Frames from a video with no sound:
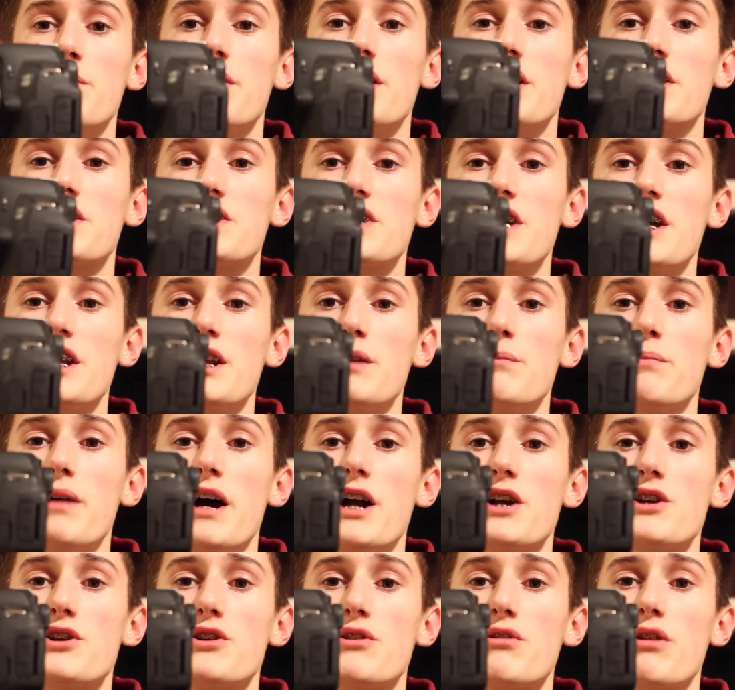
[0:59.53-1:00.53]
extended
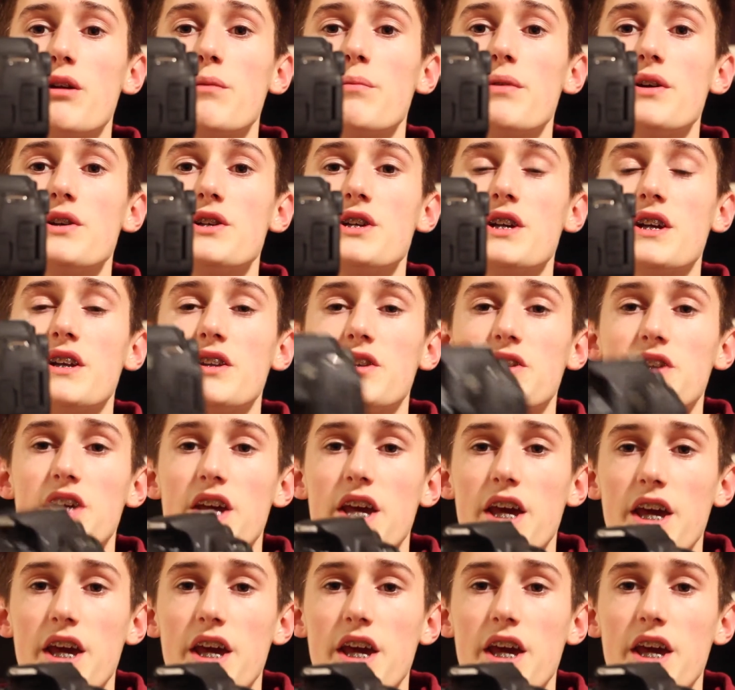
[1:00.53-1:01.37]
battery grip, as you can see